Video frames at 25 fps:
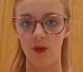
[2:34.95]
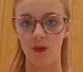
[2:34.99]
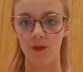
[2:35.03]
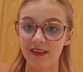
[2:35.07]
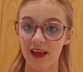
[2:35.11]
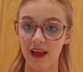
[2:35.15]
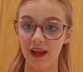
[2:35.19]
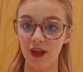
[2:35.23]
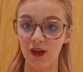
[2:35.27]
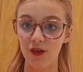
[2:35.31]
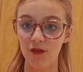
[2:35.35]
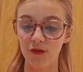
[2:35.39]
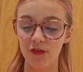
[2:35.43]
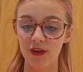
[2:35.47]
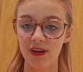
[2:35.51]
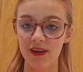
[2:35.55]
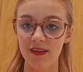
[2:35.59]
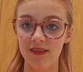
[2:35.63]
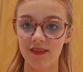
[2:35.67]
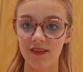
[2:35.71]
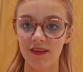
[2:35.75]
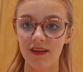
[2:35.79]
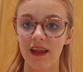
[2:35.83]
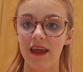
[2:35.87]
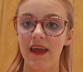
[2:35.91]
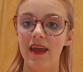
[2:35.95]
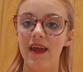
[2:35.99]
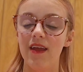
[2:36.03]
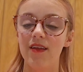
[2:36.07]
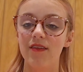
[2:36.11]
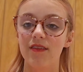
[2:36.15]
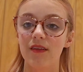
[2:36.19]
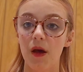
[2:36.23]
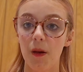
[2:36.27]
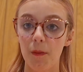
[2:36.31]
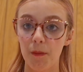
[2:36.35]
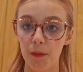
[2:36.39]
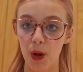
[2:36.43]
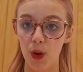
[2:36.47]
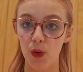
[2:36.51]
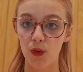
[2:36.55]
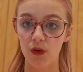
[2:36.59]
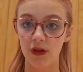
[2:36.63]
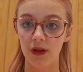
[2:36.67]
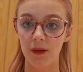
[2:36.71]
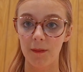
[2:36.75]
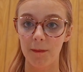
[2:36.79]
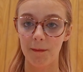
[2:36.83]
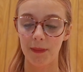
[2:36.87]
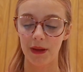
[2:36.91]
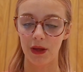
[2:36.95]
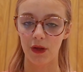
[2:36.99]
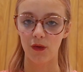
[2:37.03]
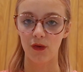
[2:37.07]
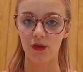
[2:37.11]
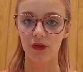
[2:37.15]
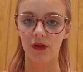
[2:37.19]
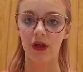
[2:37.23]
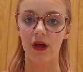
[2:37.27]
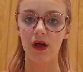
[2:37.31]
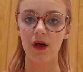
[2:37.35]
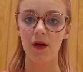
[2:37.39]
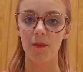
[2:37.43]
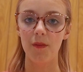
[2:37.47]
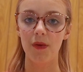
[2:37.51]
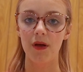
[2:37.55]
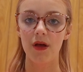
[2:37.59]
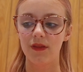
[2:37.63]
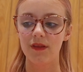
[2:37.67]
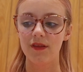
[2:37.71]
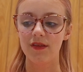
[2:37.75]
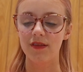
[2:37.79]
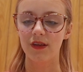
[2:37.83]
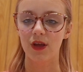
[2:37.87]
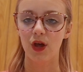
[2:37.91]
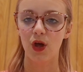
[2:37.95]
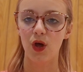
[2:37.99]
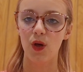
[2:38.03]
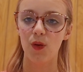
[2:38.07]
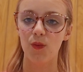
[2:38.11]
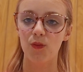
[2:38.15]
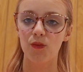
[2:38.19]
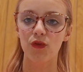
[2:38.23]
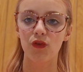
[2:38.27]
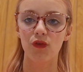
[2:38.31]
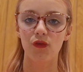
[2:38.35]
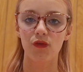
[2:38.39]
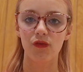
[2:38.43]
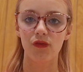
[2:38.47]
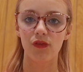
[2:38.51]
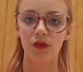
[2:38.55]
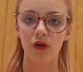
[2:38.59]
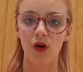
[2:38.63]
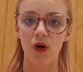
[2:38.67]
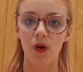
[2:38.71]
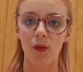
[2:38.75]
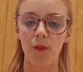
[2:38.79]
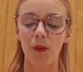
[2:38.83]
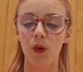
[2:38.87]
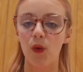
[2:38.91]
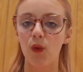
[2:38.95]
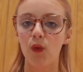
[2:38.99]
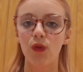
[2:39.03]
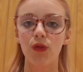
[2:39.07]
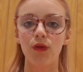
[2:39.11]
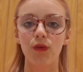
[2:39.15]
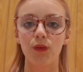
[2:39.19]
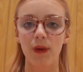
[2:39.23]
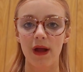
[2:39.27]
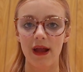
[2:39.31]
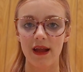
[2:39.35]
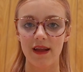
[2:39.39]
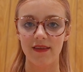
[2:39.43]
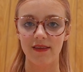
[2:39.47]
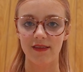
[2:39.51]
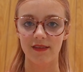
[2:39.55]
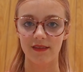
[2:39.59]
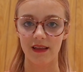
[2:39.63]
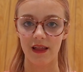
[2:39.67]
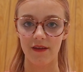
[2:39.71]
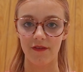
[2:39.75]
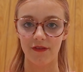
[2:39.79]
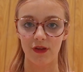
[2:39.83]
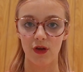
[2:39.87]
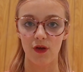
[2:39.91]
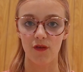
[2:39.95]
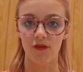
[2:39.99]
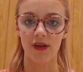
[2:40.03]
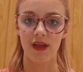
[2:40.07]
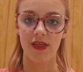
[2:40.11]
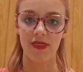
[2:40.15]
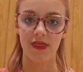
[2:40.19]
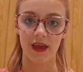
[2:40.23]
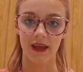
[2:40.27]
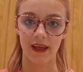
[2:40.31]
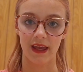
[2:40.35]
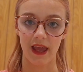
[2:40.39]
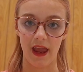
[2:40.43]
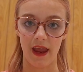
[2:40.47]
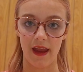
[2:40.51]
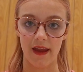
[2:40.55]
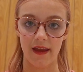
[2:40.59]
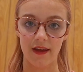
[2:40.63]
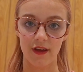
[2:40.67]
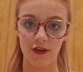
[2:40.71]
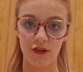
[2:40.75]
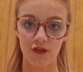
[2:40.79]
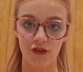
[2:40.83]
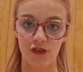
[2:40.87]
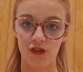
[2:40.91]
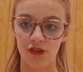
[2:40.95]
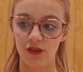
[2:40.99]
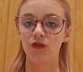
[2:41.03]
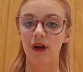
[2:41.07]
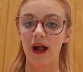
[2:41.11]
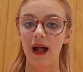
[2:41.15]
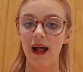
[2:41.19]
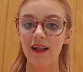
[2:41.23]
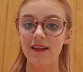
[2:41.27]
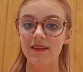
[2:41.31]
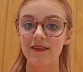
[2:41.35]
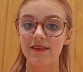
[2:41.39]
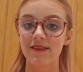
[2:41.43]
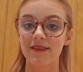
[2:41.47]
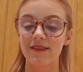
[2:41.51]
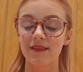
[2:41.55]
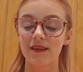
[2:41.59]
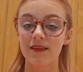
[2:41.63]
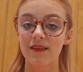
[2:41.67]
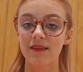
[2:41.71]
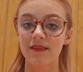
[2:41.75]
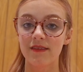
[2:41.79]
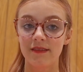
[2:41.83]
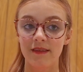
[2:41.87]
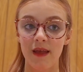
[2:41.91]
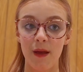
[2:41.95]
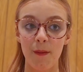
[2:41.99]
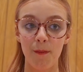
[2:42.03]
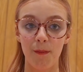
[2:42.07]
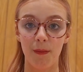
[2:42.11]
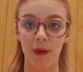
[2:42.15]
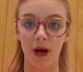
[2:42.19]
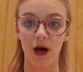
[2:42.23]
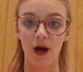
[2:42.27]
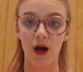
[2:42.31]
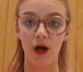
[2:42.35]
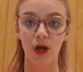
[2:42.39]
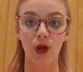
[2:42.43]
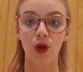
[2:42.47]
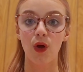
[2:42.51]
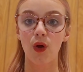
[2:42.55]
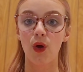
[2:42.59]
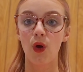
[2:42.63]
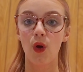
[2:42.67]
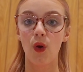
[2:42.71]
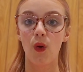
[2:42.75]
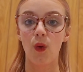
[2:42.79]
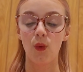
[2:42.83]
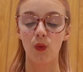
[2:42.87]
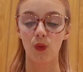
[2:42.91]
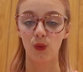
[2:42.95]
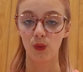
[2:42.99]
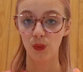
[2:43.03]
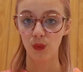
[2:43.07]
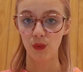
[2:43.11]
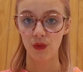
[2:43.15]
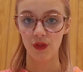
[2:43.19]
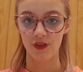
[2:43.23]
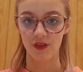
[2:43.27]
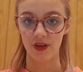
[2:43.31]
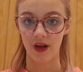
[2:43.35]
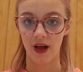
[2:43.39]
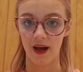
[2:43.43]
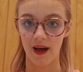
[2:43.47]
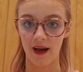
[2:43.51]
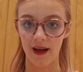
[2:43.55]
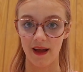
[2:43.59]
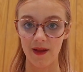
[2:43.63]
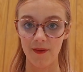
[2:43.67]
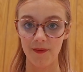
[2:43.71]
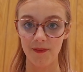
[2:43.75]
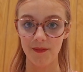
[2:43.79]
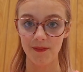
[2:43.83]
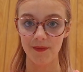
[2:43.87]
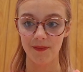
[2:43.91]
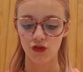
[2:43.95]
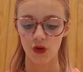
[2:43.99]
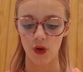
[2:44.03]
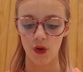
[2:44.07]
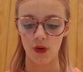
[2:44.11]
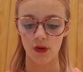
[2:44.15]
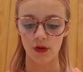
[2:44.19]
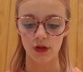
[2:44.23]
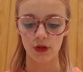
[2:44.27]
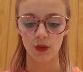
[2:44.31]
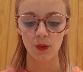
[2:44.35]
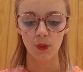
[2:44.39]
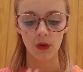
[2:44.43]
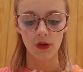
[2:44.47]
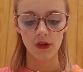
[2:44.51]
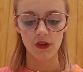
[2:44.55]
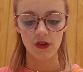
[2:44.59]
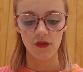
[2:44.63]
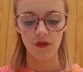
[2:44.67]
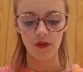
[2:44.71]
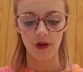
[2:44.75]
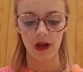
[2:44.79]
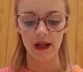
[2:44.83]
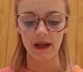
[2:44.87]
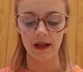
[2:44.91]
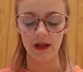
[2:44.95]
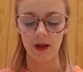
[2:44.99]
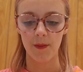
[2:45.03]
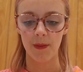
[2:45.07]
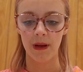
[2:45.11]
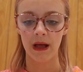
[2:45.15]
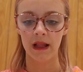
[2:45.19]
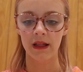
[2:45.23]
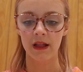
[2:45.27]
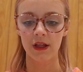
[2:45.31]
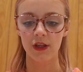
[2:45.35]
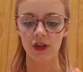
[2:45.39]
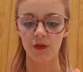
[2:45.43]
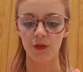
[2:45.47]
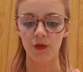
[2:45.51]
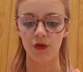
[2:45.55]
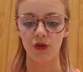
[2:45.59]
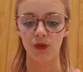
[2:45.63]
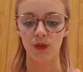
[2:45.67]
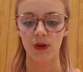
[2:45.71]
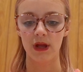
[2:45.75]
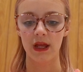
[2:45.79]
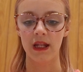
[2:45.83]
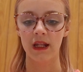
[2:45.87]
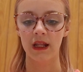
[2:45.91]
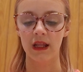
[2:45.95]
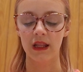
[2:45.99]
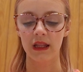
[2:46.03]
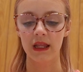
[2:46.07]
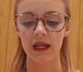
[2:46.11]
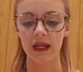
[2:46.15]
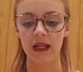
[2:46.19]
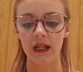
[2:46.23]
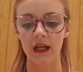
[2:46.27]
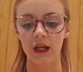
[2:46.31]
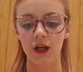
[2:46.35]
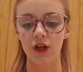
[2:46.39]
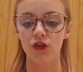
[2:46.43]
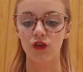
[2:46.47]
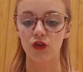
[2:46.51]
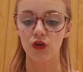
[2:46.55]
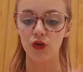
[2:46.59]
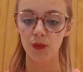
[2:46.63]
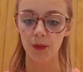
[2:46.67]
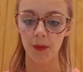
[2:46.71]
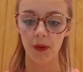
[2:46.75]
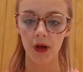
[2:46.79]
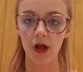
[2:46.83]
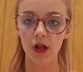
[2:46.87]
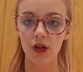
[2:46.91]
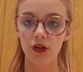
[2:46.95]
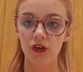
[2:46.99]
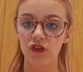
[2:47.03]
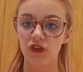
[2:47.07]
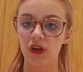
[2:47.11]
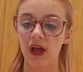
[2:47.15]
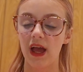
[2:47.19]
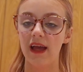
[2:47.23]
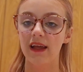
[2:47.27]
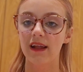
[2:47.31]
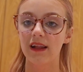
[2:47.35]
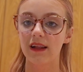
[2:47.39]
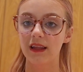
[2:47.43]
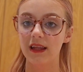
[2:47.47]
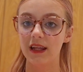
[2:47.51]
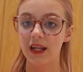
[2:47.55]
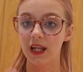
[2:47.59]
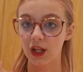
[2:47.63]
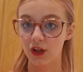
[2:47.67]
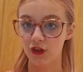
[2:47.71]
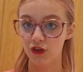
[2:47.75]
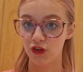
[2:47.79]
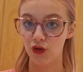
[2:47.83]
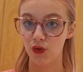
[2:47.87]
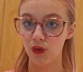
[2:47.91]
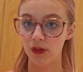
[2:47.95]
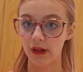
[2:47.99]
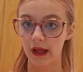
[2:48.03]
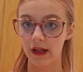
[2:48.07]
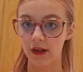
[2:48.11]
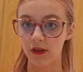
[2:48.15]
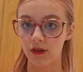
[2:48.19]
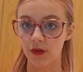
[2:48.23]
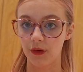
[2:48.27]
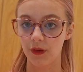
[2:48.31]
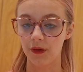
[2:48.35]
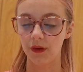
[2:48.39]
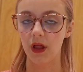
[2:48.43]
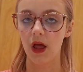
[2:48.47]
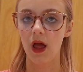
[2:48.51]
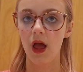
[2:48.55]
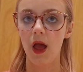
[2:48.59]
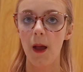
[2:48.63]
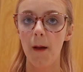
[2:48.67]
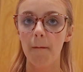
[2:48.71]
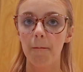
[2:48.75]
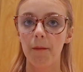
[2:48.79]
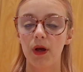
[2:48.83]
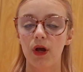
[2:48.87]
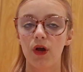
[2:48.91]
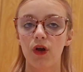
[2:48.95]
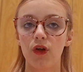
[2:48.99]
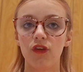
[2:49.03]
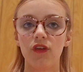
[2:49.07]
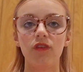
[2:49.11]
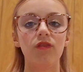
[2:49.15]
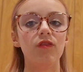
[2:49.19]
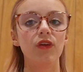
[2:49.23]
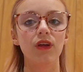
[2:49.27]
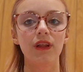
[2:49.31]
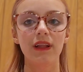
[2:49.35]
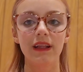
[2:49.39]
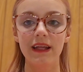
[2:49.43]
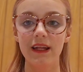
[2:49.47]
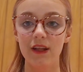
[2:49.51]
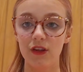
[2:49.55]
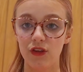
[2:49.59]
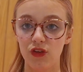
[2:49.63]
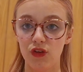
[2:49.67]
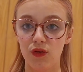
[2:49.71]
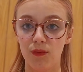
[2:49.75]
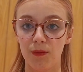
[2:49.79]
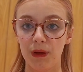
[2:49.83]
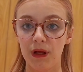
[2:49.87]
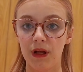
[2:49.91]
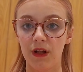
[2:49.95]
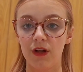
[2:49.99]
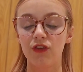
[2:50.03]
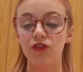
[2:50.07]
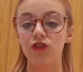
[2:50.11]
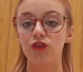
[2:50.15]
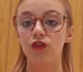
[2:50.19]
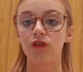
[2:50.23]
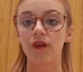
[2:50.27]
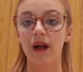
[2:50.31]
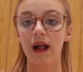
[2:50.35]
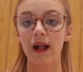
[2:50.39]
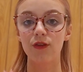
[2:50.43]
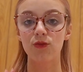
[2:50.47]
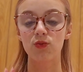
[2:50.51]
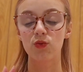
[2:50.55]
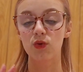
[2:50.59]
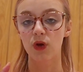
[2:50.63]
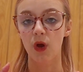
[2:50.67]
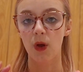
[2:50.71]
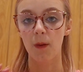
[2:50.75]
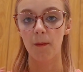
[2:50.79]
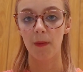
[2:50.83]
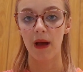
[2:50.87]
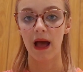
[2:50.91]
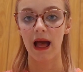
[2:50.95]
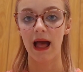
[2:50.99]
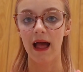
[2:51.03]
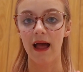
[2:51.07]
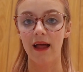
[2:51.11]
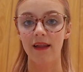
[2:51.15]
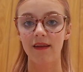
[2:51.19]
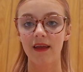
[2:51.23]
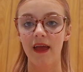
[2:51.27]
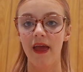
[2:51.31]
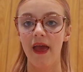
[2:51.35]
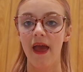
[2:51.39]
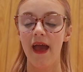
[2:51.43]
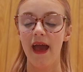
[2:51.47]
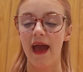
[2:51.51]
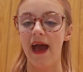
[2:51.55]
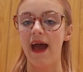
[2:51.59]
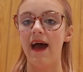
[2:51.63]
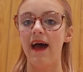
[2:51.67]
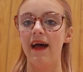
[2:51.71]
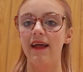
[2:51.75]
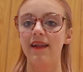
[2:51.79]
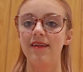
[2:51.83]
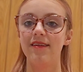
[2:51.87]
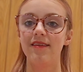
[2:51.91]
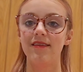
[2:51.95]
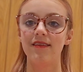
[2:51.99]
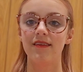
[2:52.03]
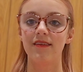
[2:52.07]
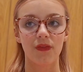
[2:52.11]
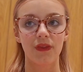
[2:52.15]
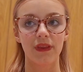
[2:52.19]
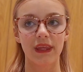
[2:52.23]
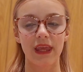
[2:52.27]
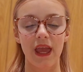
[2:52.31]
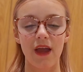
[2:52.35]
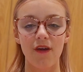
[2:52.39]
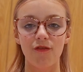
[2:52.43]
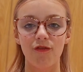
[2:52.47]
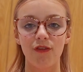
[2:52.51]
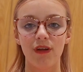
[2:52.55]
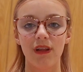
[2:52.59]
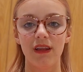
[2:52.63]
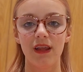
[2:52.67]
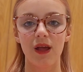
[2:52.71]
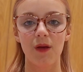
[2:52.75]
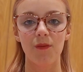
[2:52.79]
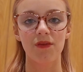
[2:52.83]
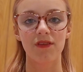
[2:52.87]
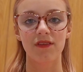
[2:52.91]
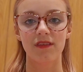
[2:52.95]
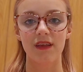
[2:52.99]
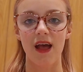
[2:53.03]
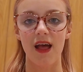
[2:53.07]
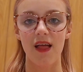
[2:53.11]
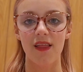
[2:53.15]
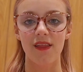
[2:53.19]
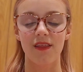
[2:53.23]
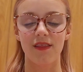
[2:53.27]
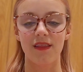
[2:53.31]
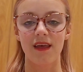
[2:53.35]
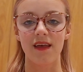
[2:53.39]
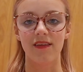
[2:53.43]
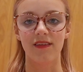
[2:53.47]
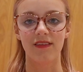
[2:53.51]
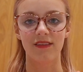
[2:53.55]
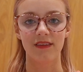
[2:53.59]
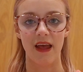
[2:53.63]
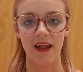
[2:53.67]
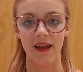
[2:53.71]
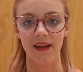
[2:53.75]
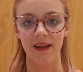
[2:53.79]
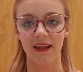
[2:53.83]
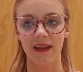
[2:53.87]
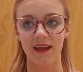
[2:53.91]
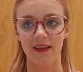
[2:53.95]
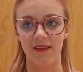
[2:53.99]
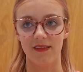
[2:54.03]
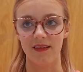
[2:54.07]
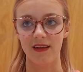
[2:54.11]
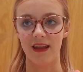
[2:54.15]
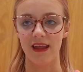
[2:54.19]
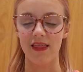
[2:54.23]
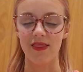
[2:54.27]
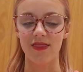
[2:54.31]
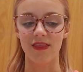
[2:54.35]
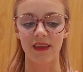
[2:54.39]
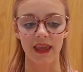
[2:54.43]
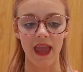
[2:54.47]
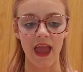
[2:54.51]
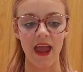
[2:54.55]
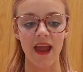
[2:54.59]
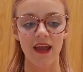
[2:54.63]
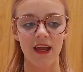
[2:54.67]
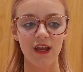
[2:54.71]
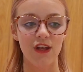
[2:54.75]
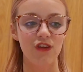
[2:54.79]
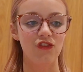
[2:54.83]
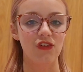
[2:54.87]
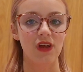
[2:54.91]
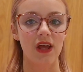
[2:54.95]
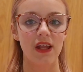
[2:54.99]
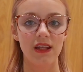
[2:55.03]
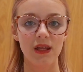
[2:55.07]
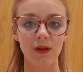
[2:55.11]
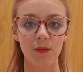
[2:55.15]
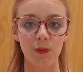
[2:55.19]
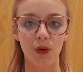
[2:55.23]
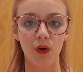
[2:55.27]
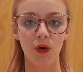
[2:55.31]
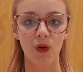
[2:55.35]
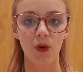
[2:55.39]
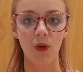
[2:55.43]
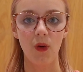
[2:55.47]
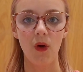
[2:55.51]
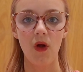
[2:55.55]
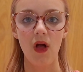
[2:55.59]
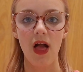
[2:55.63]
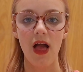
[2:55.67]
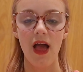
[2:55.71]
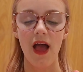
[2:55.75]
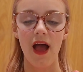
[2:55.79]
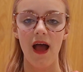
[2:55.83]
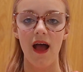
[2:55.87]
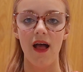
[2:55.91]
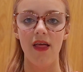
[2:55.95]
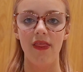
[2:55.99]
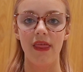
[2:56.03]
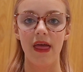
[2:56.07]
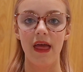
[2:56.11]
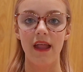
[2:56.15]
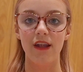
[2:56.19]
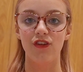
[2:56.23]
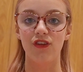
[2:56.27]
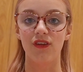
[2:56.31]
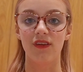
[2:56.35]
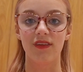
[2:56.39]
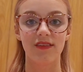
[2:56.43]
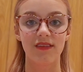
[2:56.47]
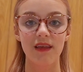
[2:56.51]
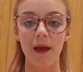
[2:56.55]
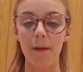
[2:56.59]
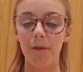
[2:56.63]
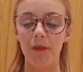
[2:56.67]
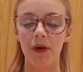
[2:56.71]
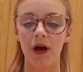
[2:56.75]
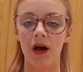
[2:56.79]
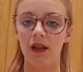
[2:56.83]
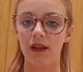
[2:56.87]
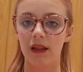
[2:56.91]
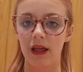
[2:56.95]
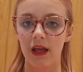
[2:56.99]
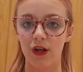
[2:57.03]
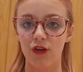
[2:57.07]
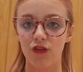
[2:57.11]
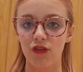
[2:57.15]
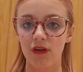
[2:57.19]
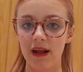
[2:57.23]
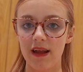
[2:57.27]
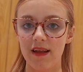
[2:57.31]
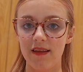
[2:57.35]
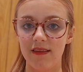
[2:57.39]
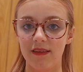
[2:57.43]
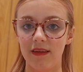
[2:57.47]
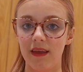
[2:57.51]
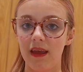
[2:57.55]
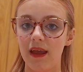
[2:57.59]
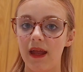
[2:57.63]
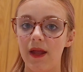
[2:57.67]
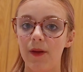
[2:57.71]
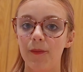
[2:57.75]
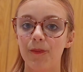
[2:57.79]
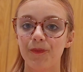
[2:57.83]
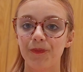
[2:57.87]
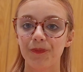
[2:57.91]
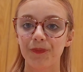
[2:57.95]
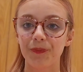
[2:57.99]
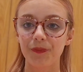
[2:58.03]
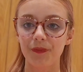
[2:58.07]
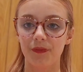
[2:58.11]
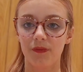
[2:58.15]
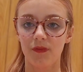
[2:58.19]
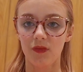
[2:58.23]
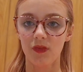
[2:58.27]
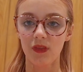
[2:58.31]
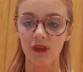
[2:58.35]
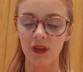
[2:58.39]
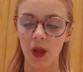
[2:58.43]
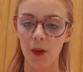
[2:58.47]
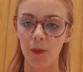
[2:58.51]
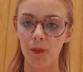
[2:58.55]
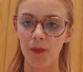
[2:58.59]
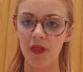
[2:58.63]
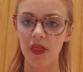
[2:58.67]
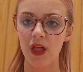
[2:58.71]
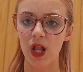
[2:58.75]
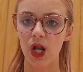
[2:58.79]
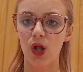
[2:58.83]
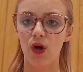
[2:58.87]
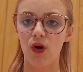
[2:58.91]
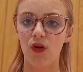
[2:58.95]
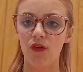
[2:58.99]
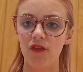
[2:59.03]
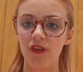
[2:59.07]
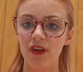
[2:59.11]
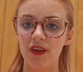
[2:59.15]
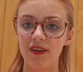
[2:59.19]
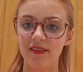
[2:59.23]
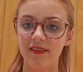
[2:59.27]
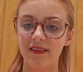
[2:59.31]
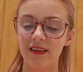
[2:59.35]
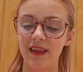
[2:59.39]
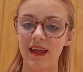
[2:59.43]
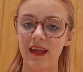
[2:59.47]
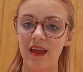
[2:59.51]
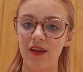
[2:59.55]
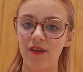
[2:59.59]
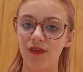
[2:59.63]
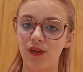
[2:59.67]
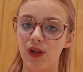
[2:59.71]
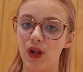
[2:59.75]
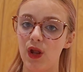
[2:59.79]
Second reason is ammonia buildup. This comes from all the waste left over in their cage. Rats scent mark all the time, so you want to find a balance between cleaning too much and cleaning too little, because if you clean too much, your rats will go mad and get really upset that their scent isn't in the cage anymore, and then just scent mark like crazy. But then obviously if you